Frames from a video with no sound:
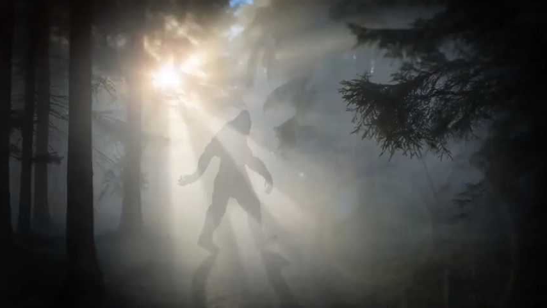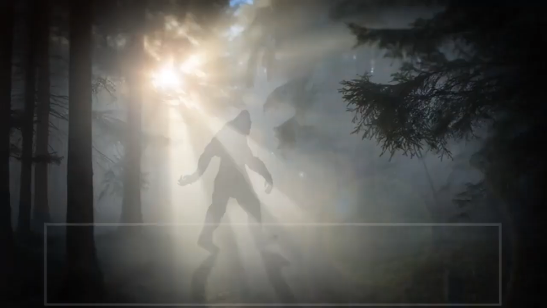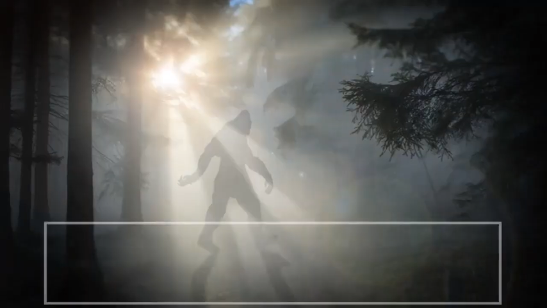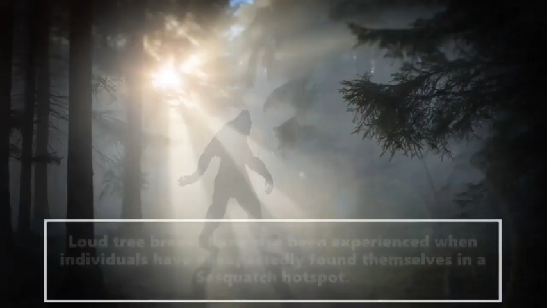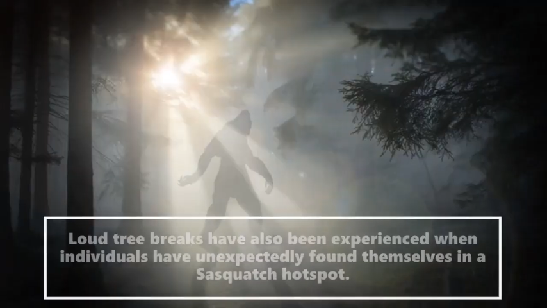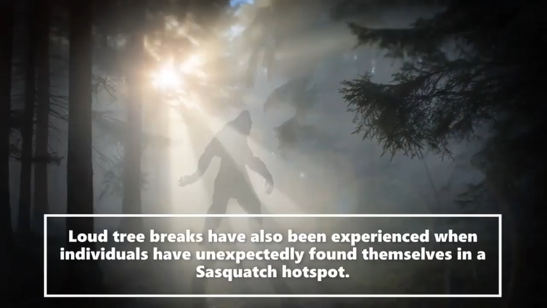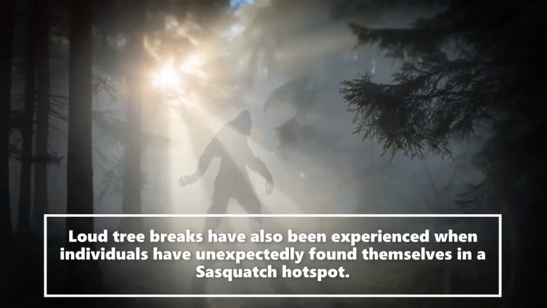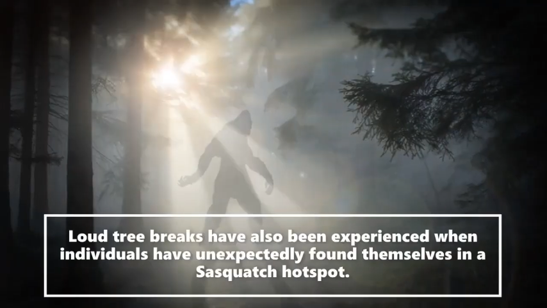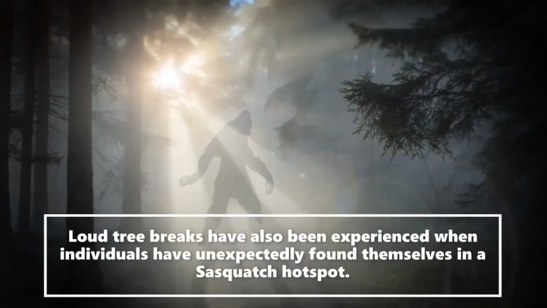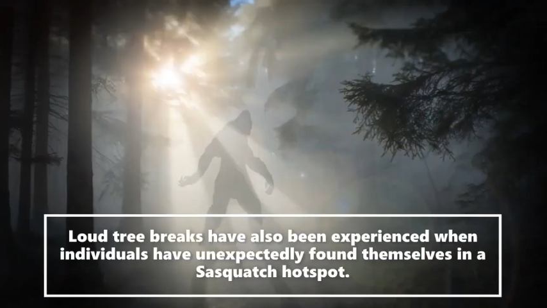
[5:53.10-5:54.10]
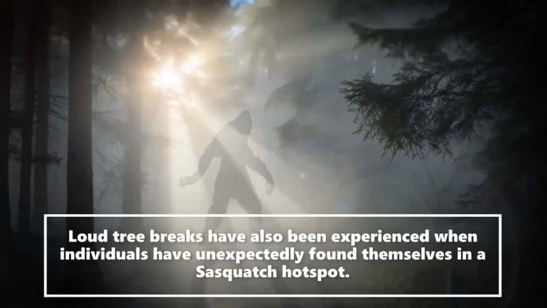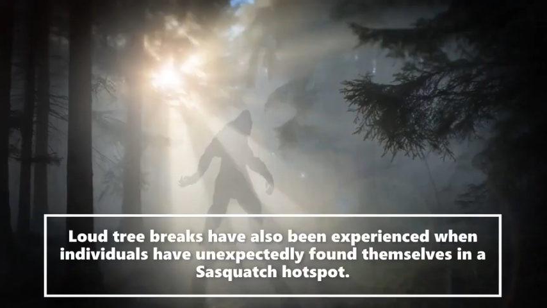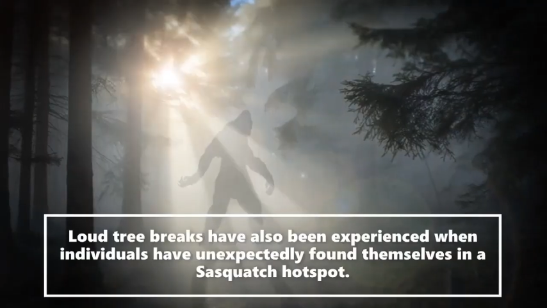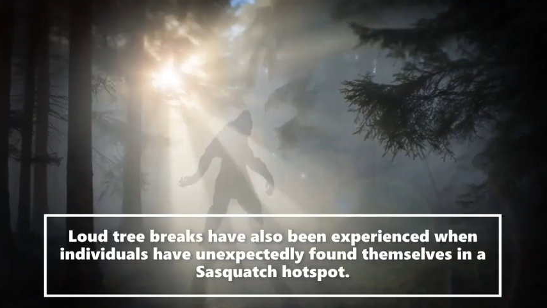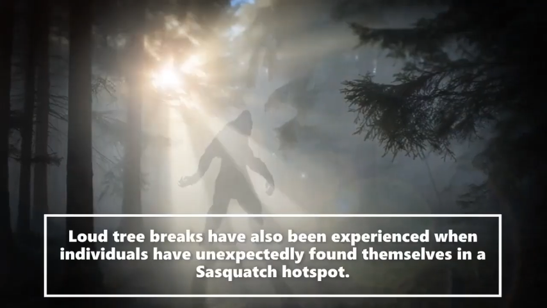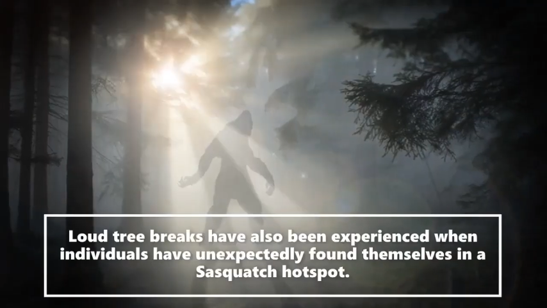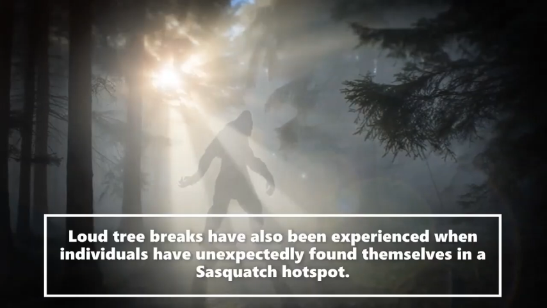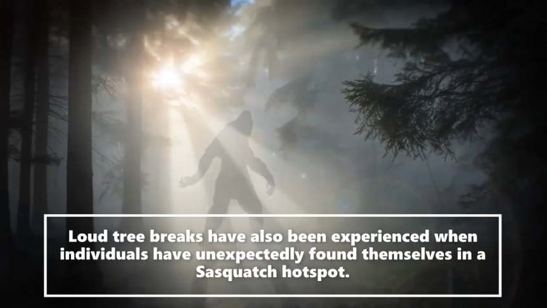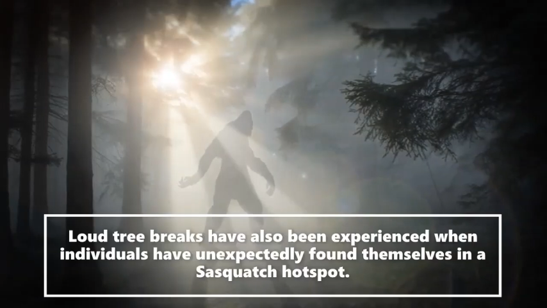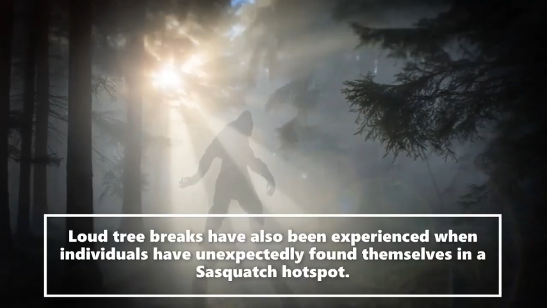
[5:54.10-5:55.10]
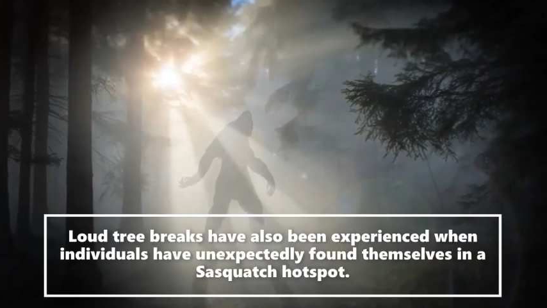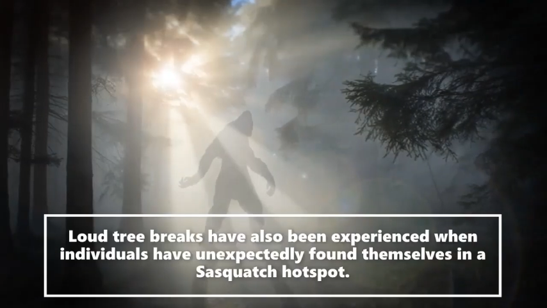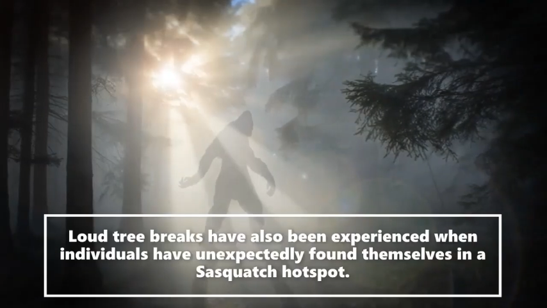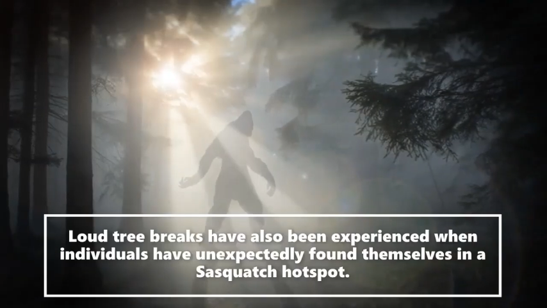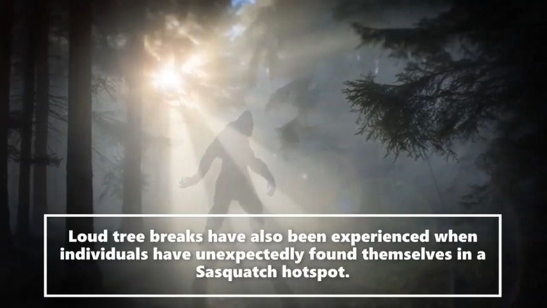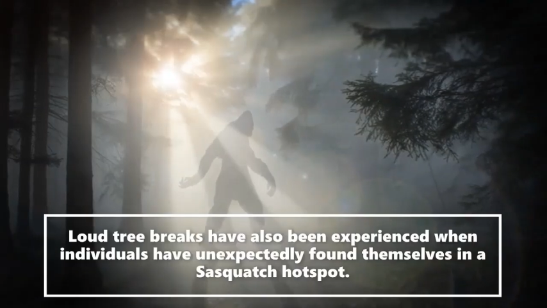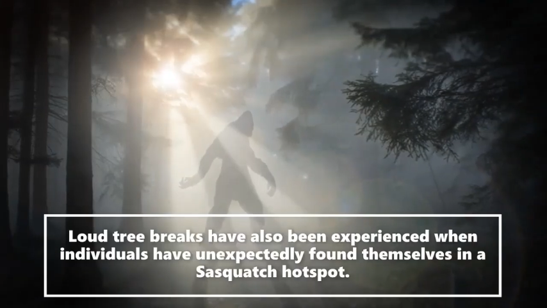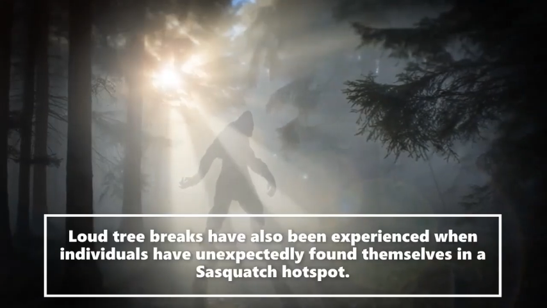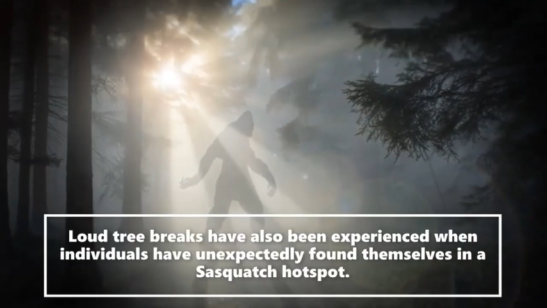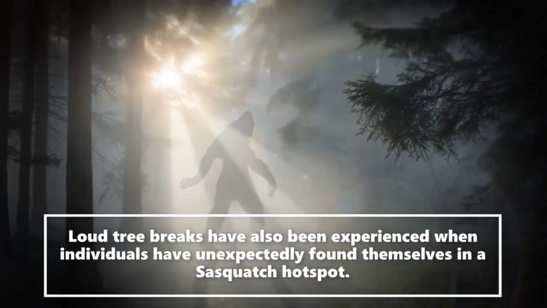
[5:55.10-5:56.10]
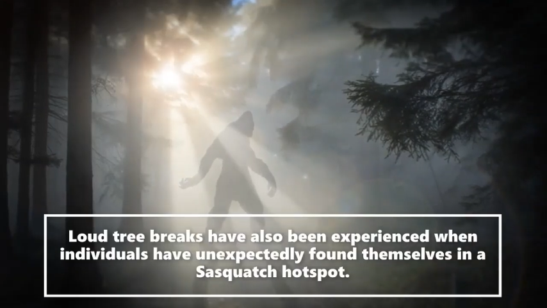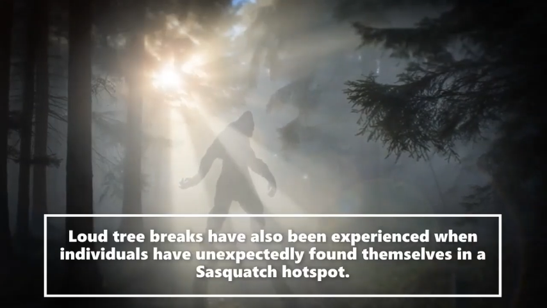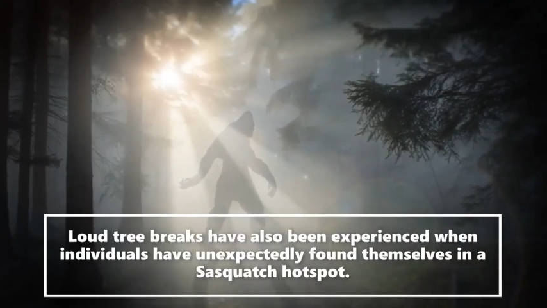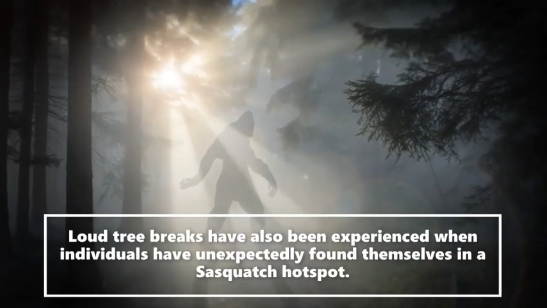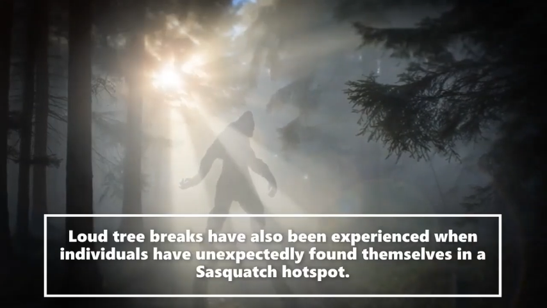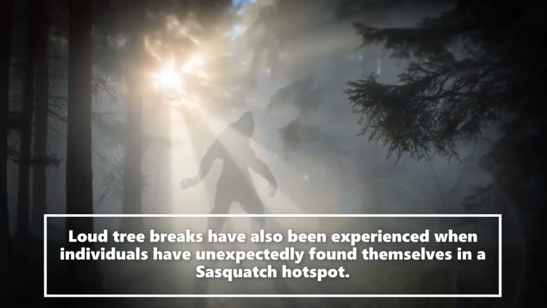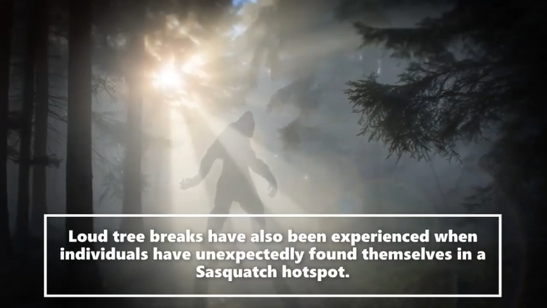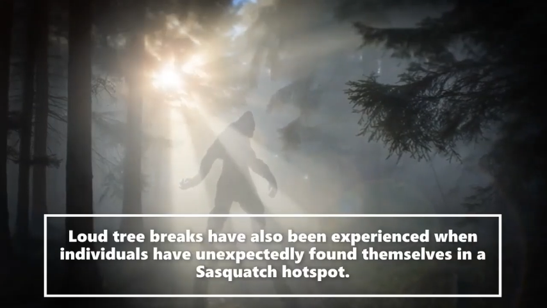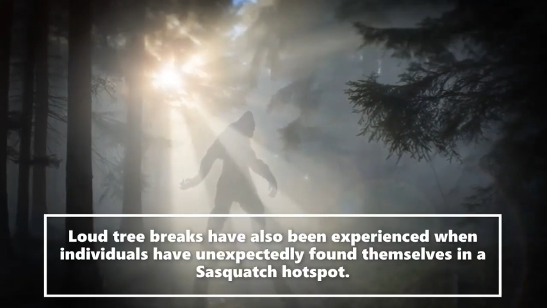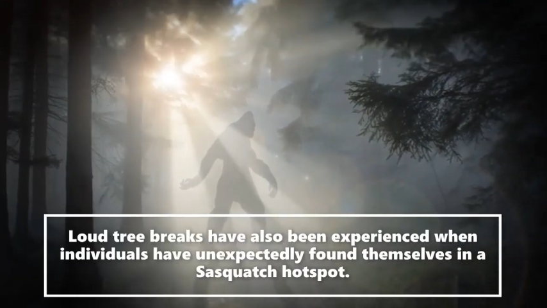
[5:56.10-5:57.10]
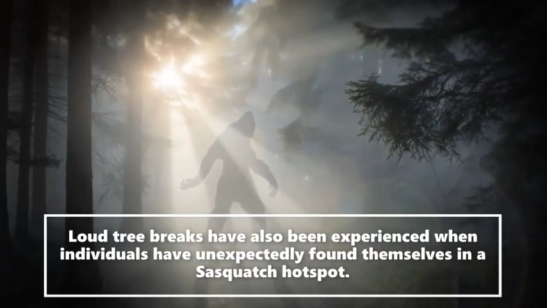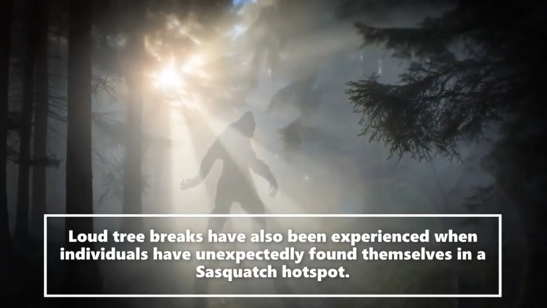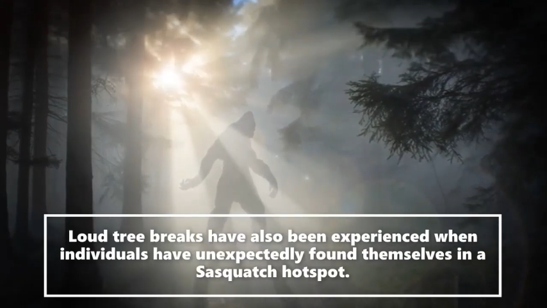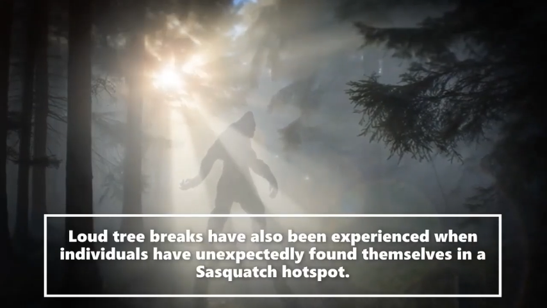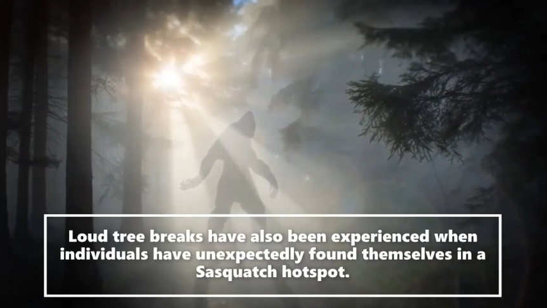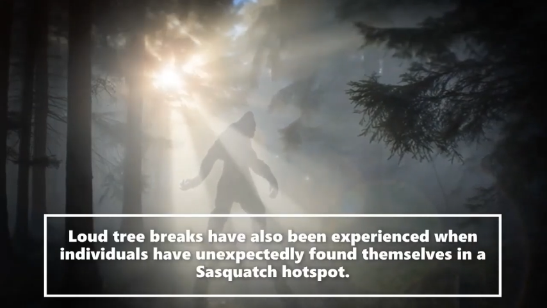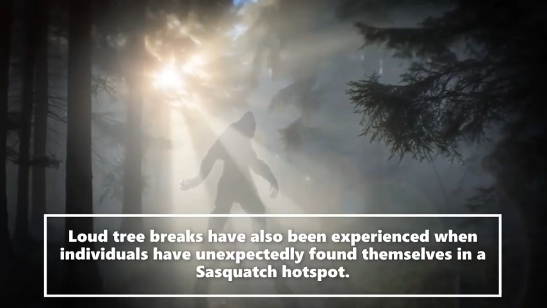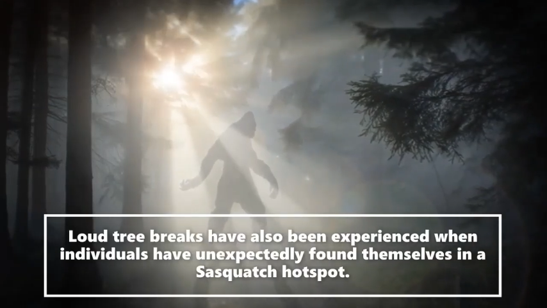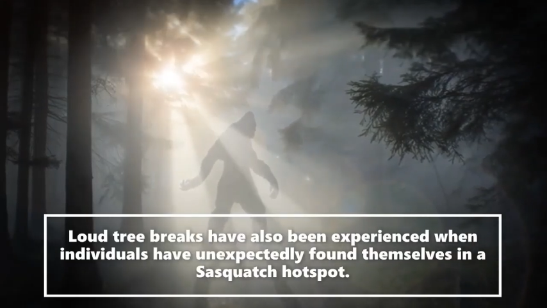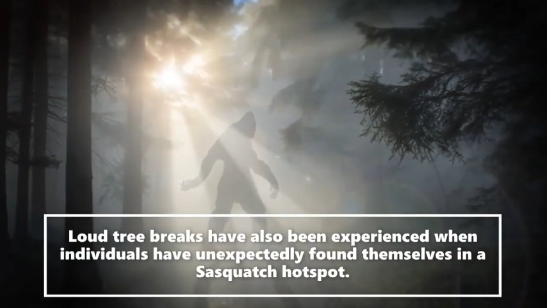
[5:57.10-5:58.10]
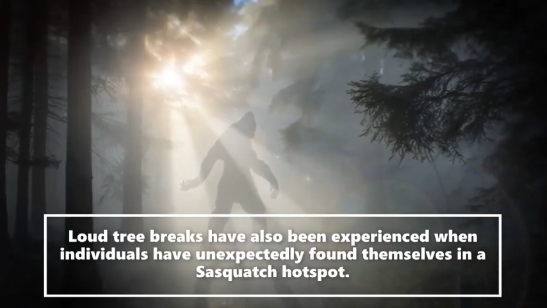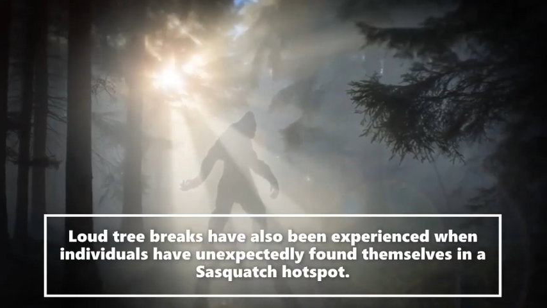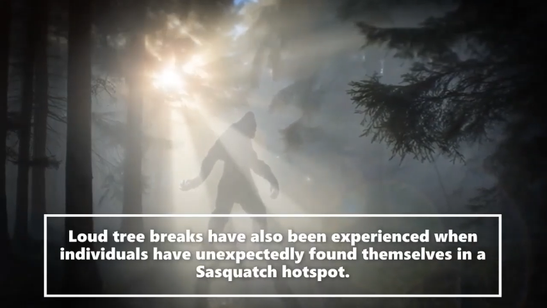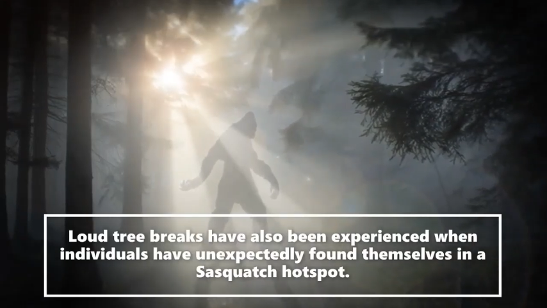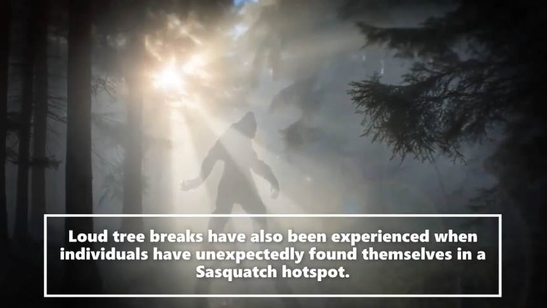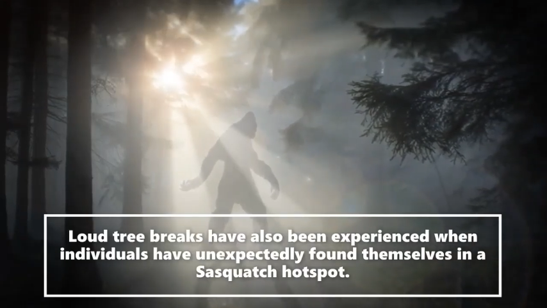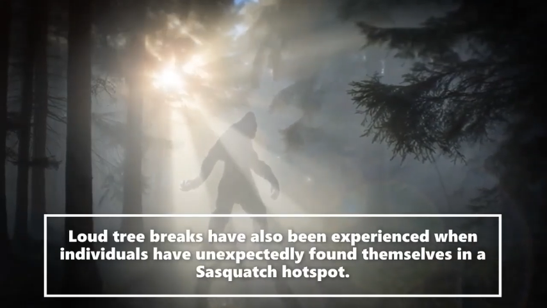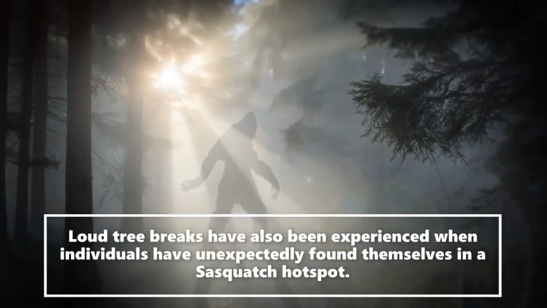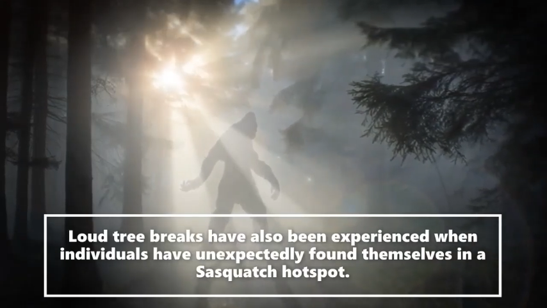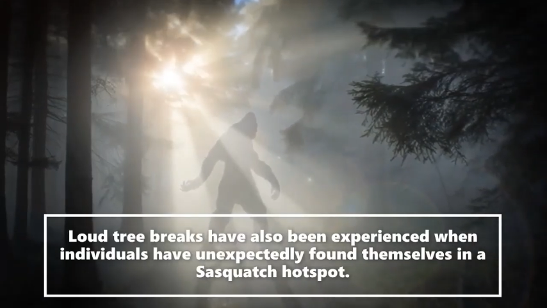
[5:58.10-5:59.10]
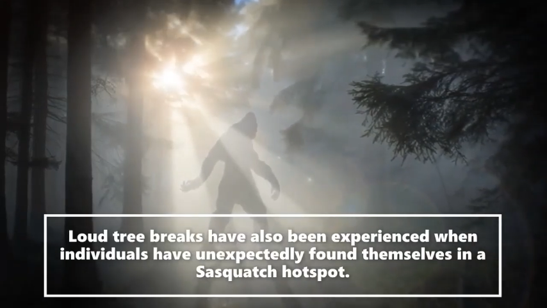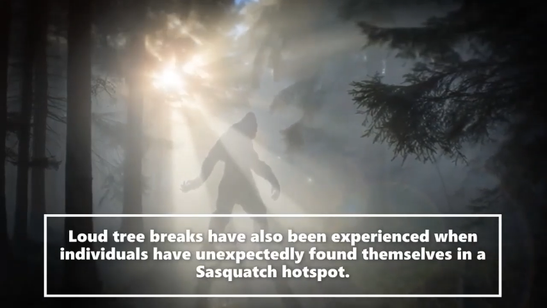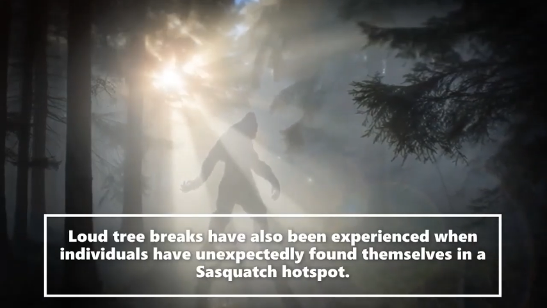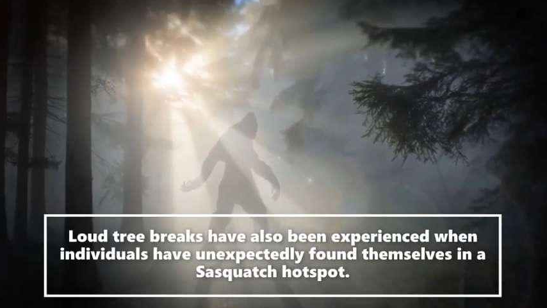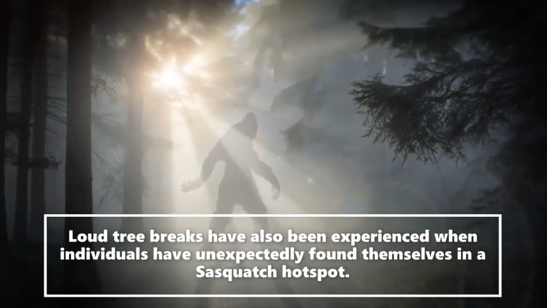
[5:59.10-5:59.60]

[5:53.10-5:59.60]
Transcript: Nobody's mouth can be seen.